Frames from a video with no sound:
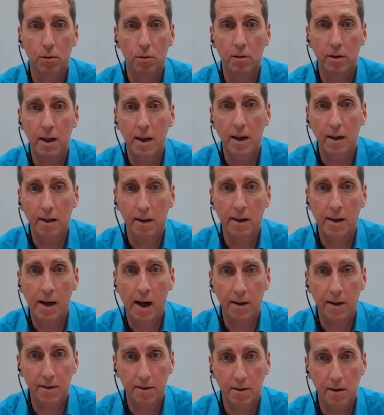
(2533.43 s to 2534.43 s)
to take a
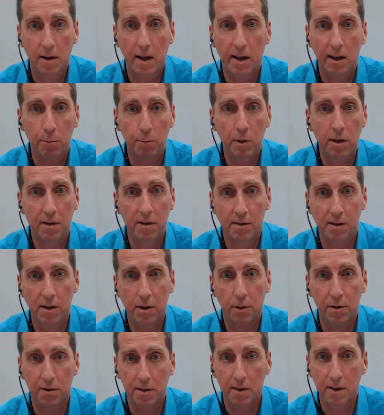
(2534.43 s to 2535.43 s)
youngster like me
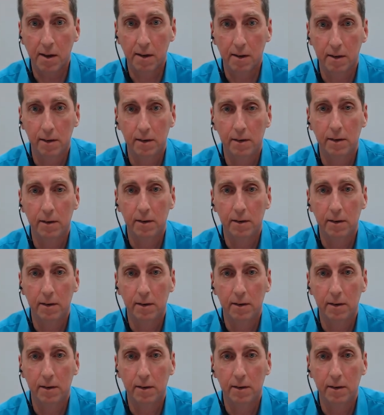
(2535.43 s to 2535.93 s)
seriously,